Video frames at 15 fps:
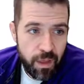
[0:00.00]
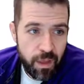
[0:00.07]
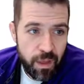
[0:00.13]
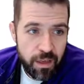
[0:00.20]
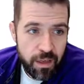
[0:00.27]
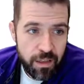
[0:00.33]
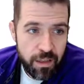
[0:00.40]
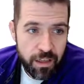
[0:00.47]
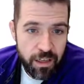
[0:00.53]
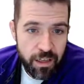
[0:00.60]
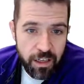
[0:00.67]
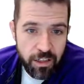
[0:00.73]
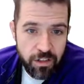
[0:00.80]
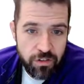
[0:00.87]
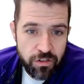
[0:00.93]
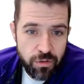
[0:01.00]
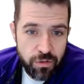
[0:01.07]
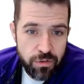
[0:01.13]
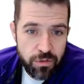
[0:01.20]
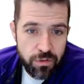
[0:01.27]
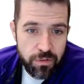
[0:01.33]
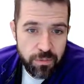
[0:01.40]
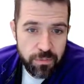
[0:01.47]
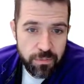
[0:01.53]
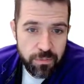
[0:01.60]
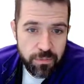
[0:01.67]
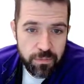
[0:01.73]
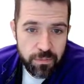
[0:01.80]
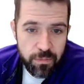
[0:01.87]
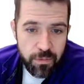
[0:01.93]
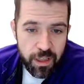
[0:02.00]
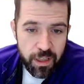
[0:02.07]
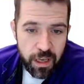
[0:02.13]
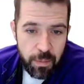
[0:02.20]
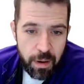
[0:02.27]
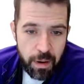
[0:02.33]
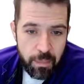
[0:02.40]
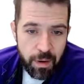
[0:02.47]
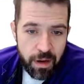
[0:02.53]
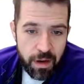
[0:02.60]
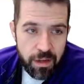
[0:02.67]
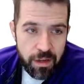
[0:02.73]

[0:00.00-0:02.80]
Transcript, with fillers: Click on extrude, click on my part.